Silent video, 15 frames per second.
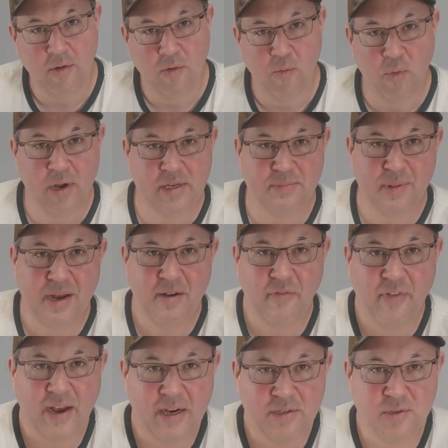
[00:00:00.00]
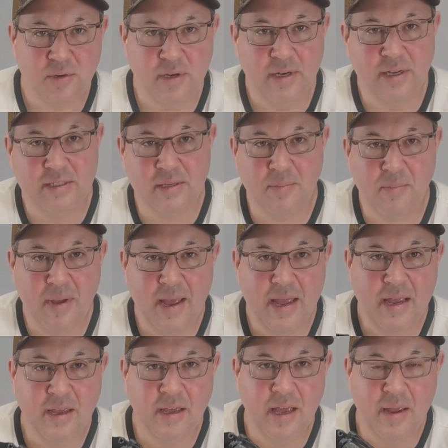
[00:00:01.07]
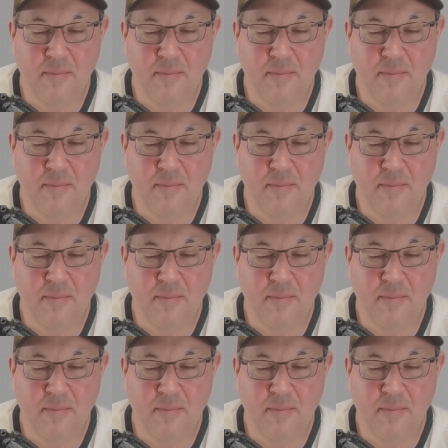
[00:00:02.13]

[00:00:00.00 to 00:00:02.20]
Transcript: Rings Manufacturing doesn't make a